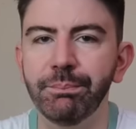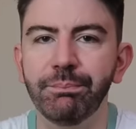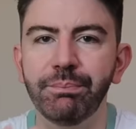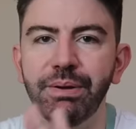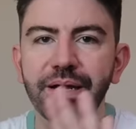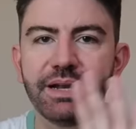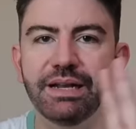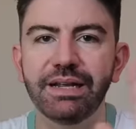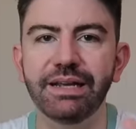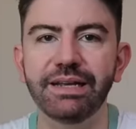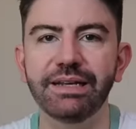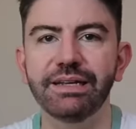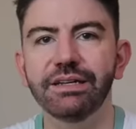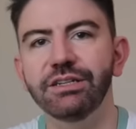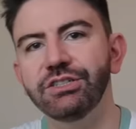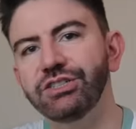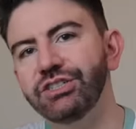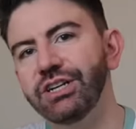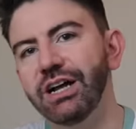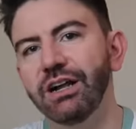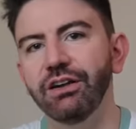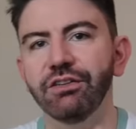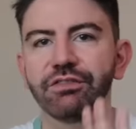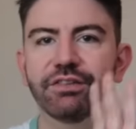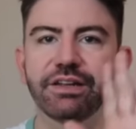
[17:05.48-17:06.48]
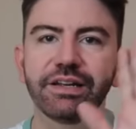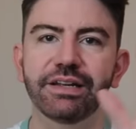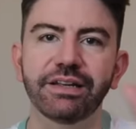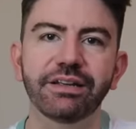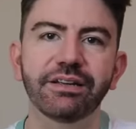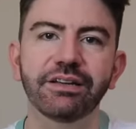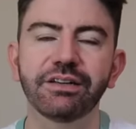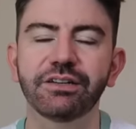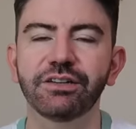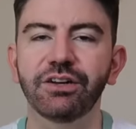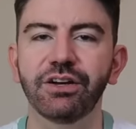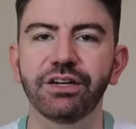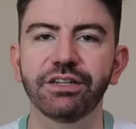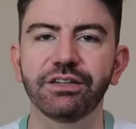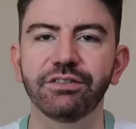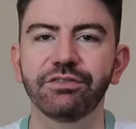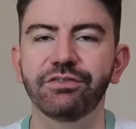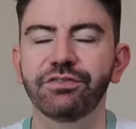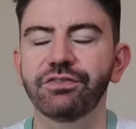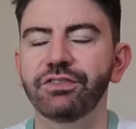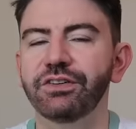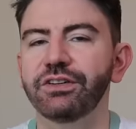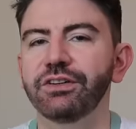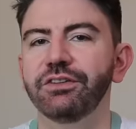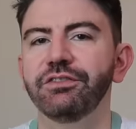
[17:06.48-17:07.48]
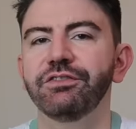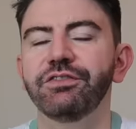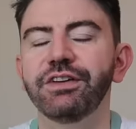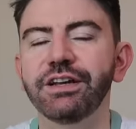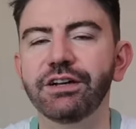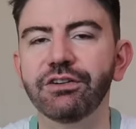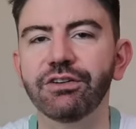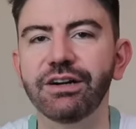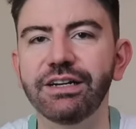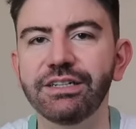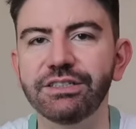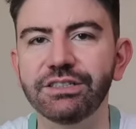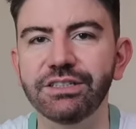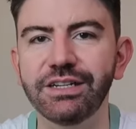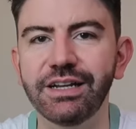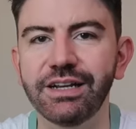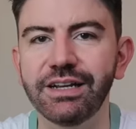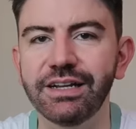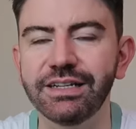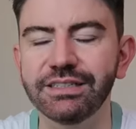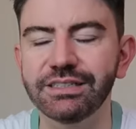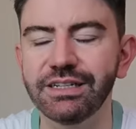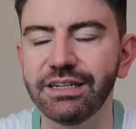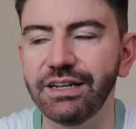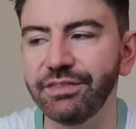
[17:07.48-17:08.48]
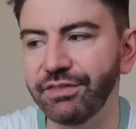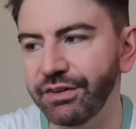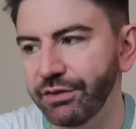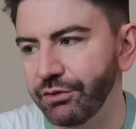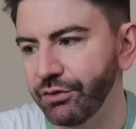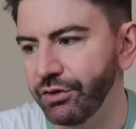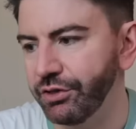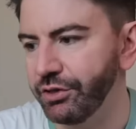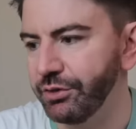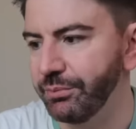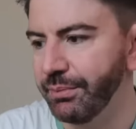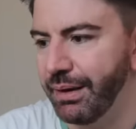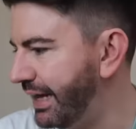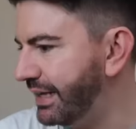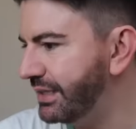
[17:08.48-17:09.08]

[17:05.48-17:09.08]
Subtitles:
Billy shelving kind of configuration in his living room.